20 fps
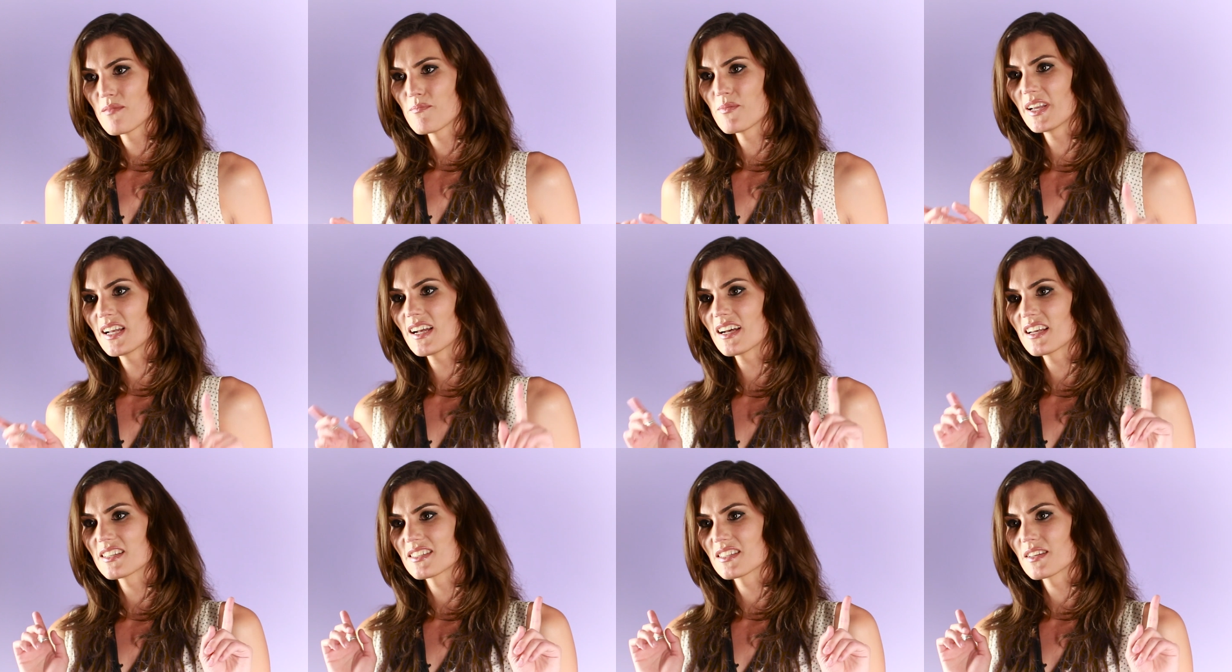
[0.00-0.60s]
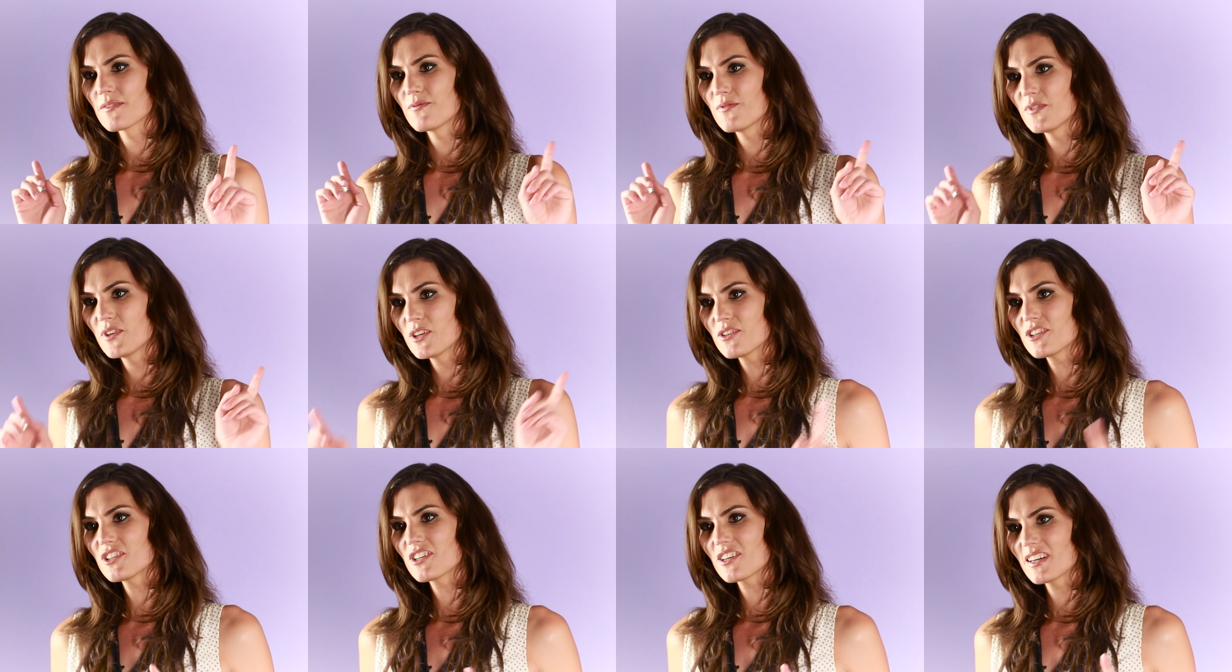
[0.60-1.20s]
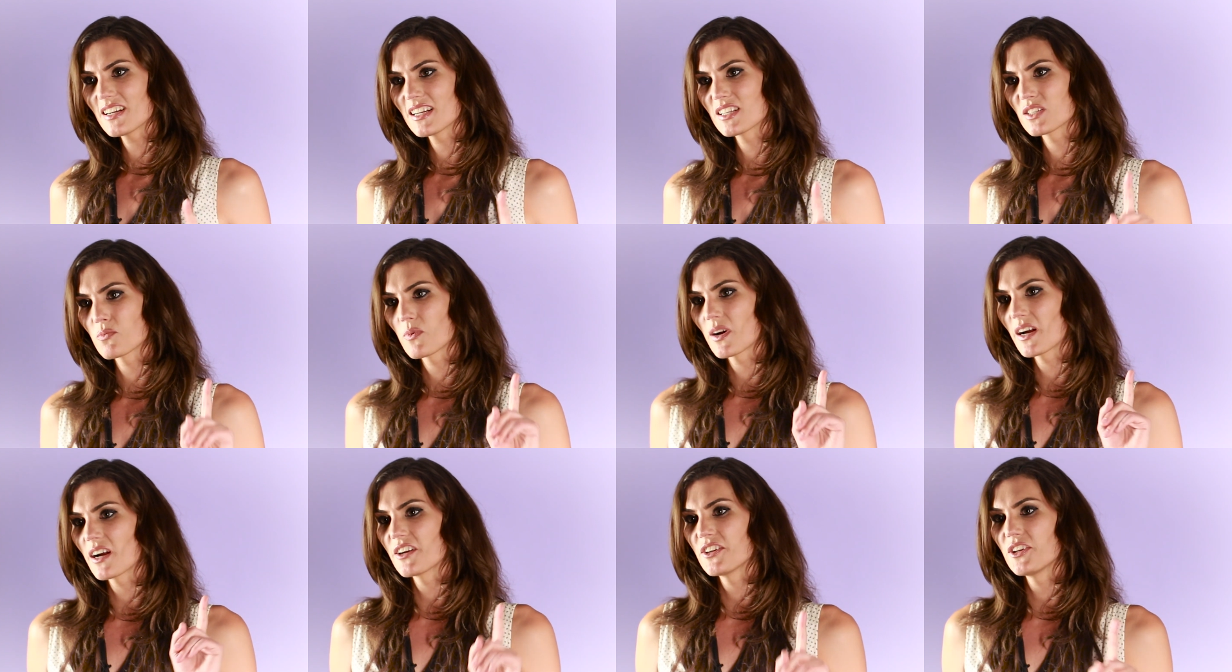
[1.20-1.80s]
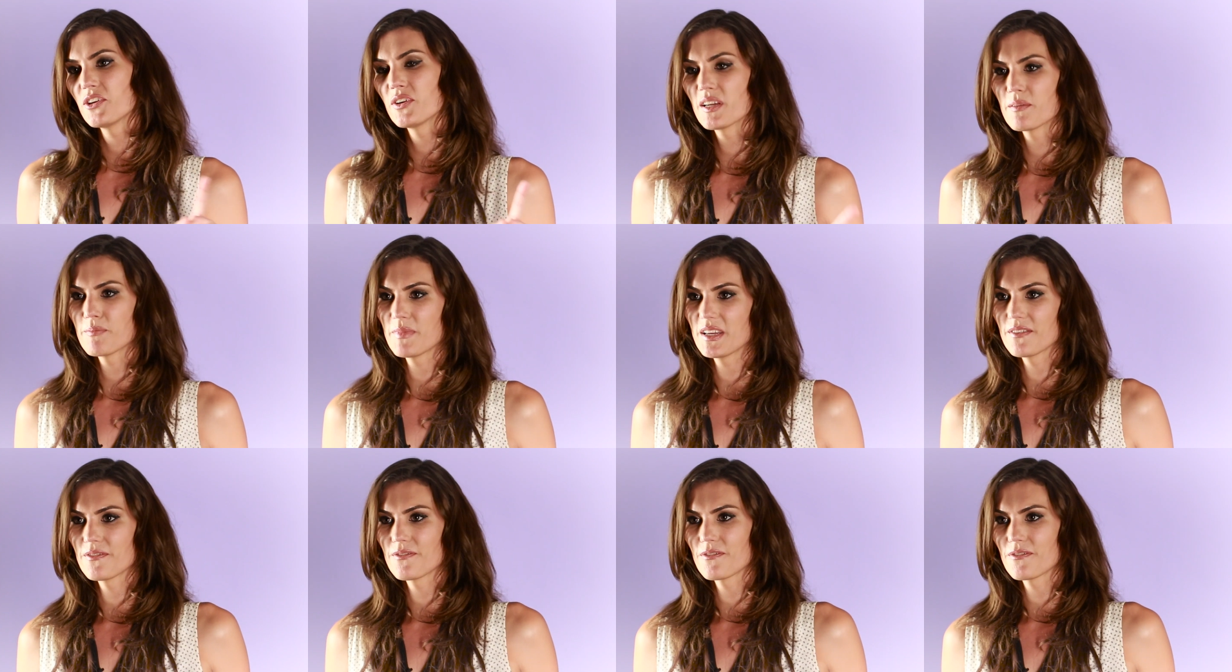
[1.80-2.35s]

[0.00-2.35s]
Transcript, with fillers: because the future is where you can be